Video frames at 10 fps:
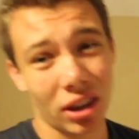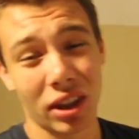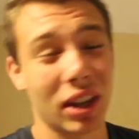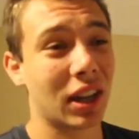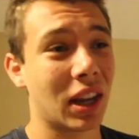I
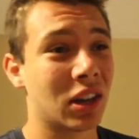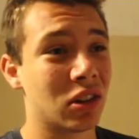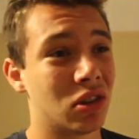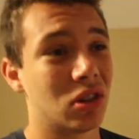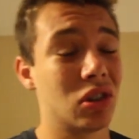think,
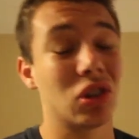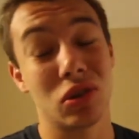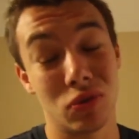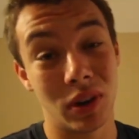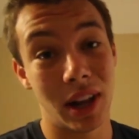and
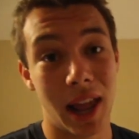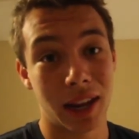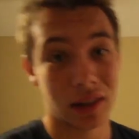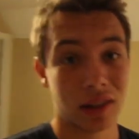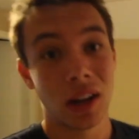just
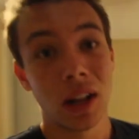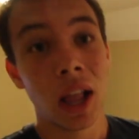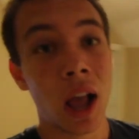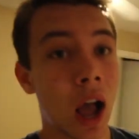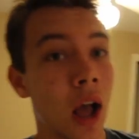relax.
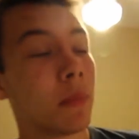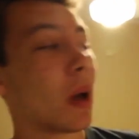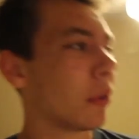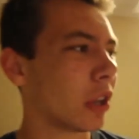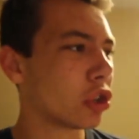Um,
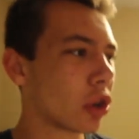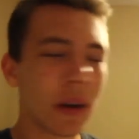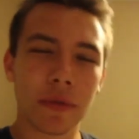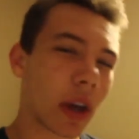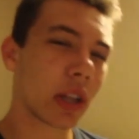I'm going to
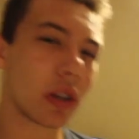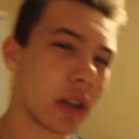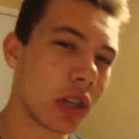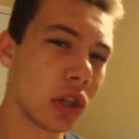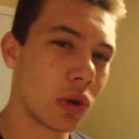try and find
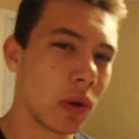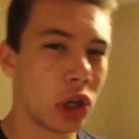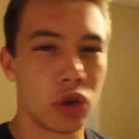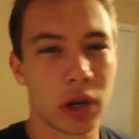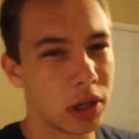something to do
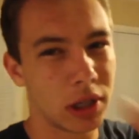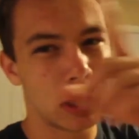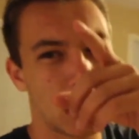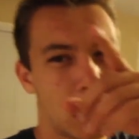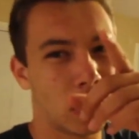interesting
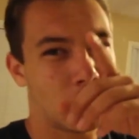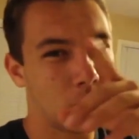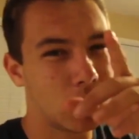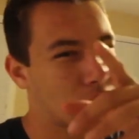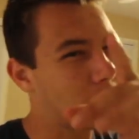tonight though. I'm
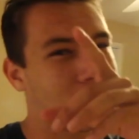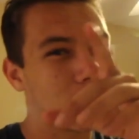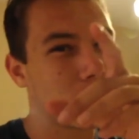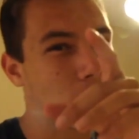going to try and find